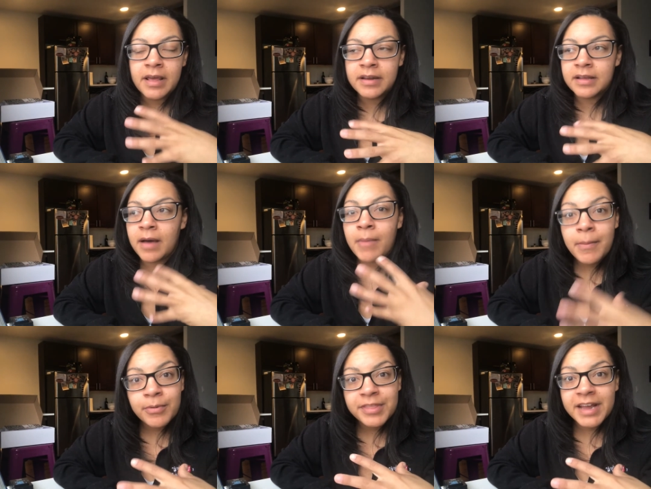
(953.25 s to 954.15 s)
come
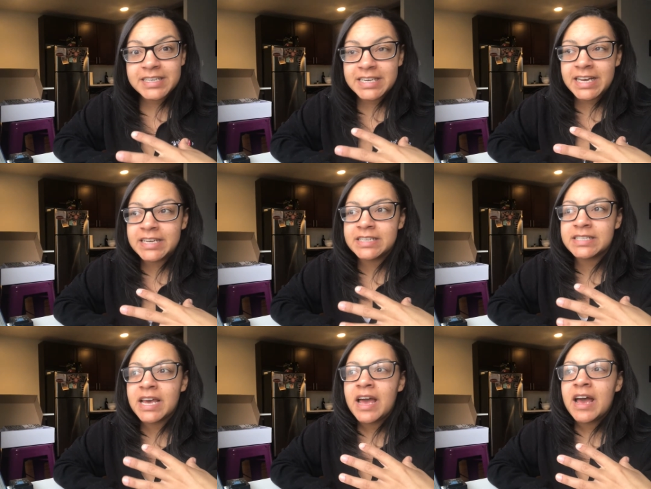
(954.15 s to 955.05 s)
up with
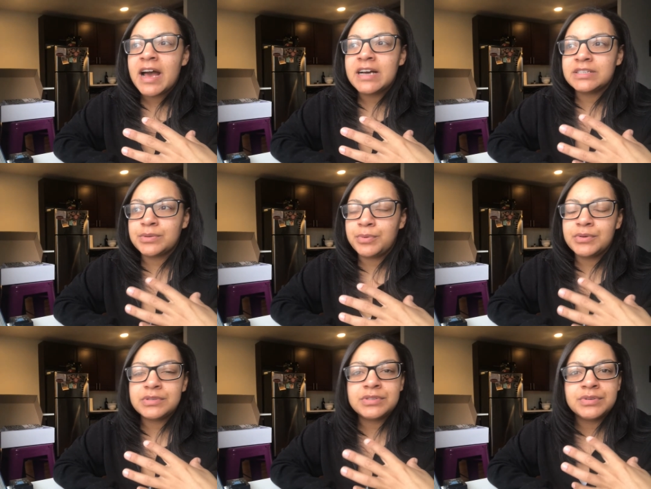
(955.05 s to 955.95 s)
ideas, as
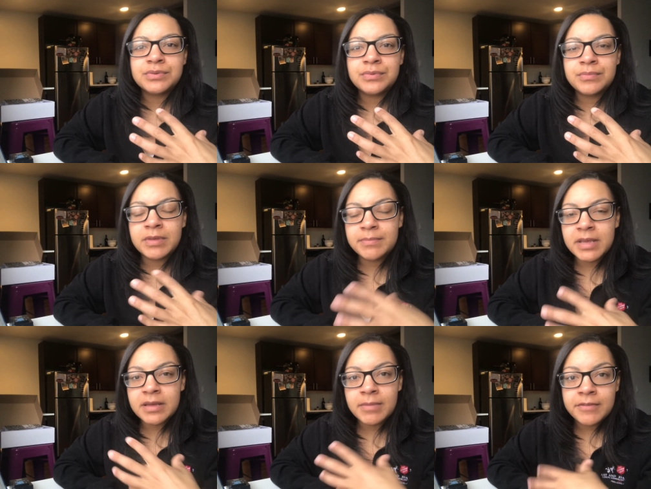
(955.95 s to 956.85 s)
opposed to me
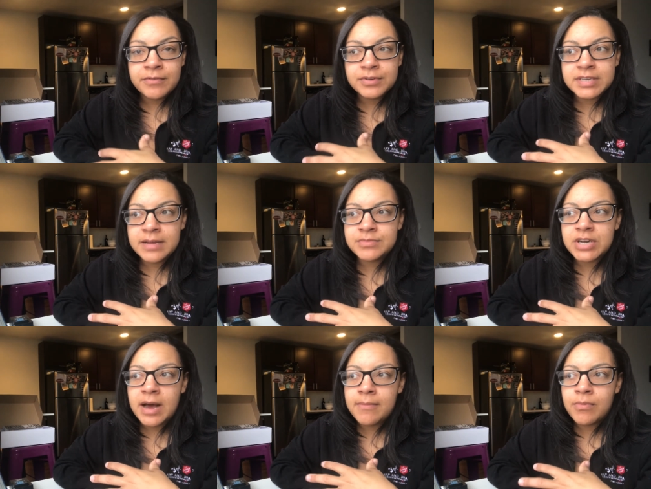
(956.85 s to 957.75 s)
being in my full-time
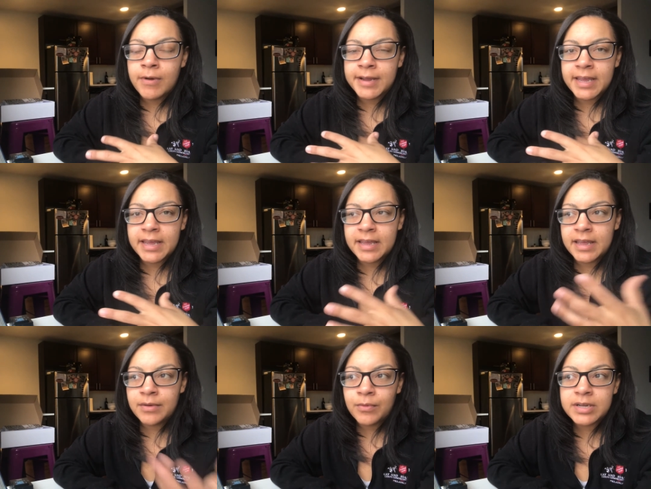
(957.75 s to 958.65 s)
job working.
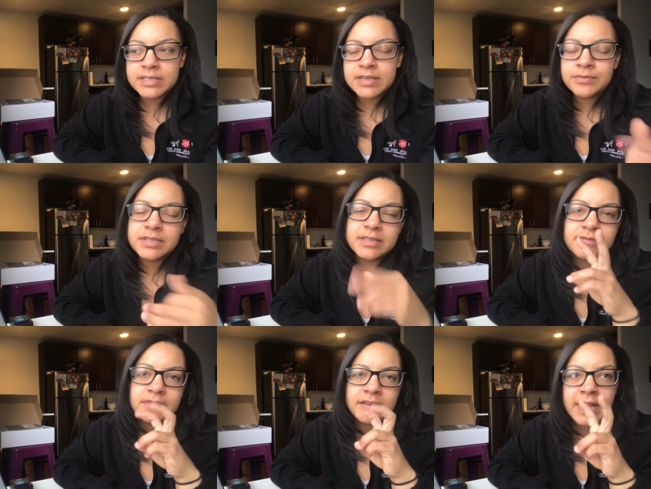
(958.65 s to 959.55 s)
It was a
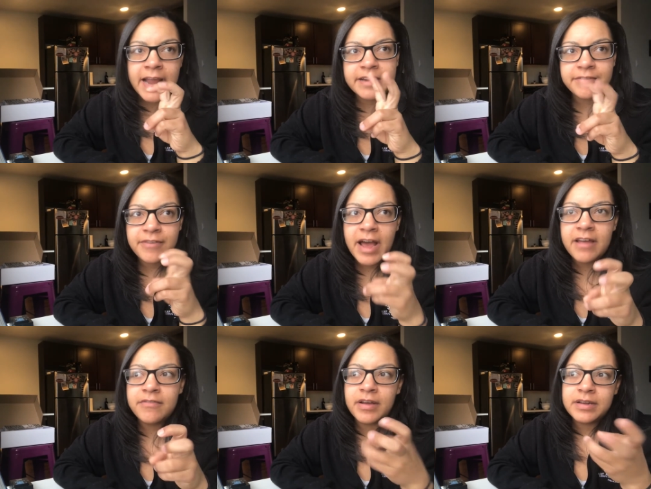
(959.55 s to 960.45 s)
9-to-5.
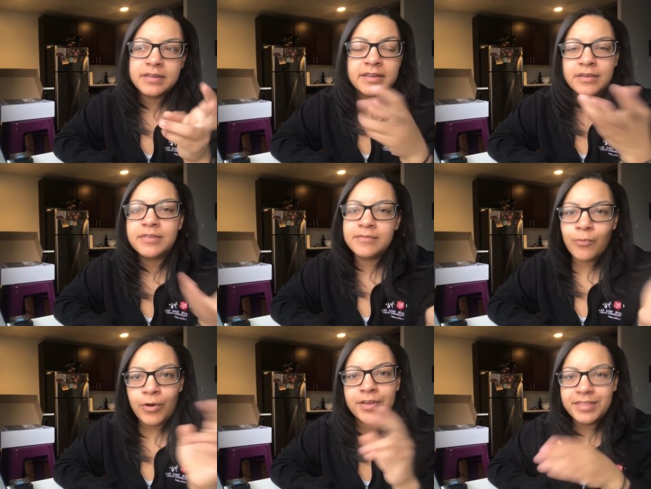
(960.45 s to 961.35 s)
I didn't
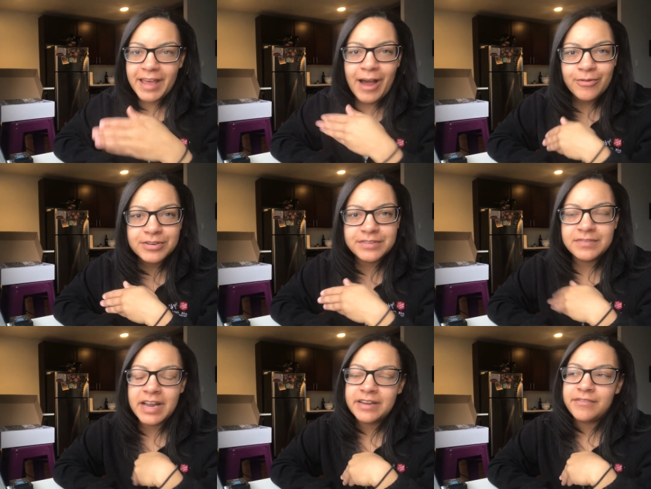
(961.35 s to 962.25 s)
work the hours of
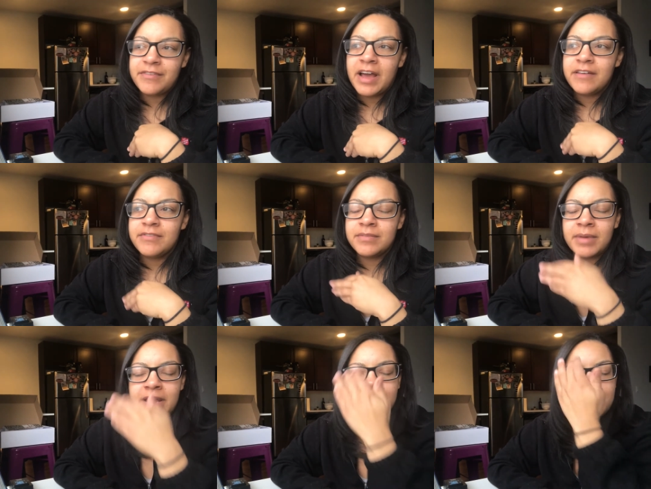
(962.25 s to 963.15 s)
9-to-5 in
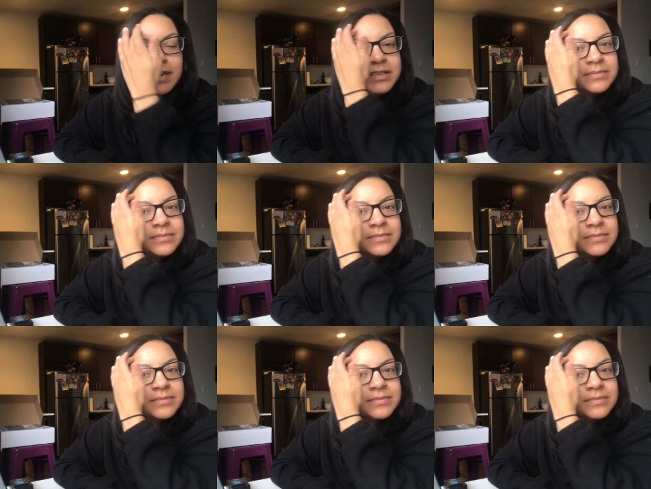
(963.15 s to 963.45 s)
my fitness